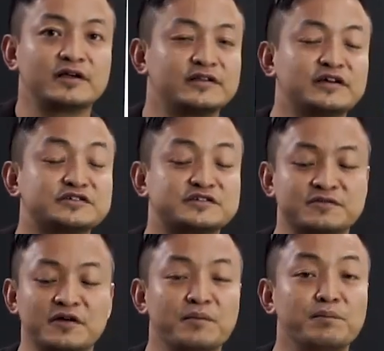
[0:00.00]
There is
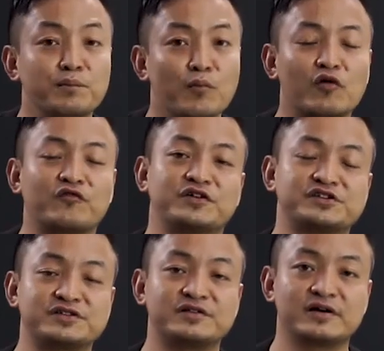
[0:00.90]
more
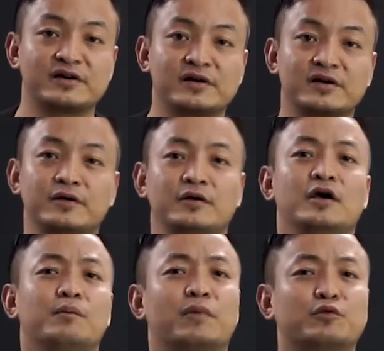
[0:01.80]
friction there.
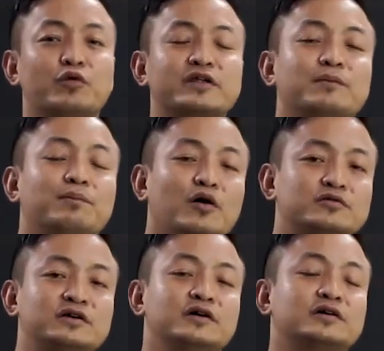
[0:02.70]
But what
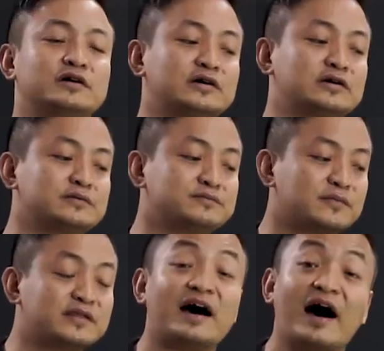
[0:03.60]
about
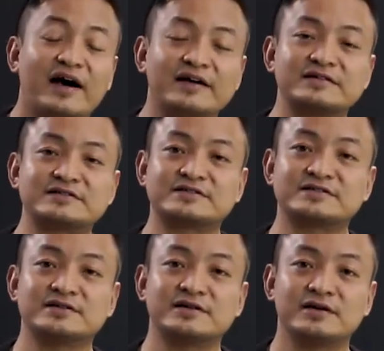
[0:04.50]
the eyes?
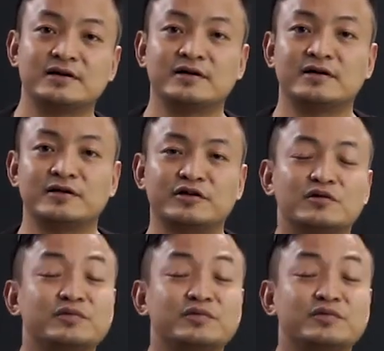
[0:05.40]
There will